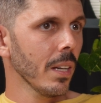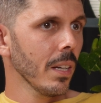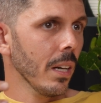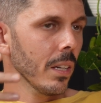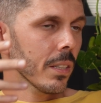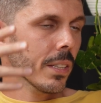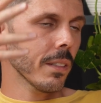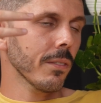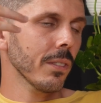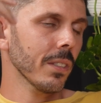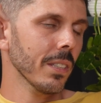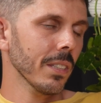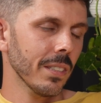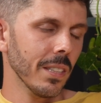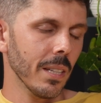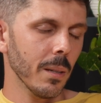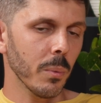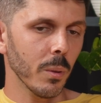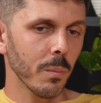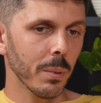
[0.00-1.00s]
I'll give you an
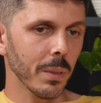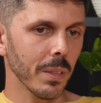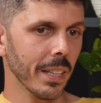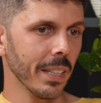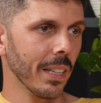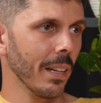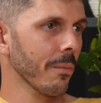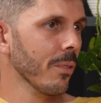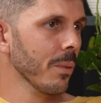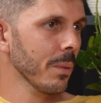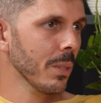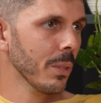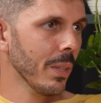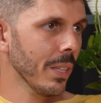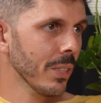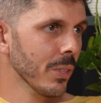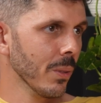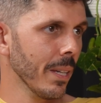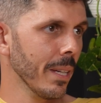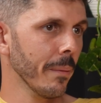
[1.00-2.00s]
example, but like I'm from the
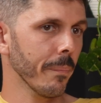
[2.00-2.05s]
US, right?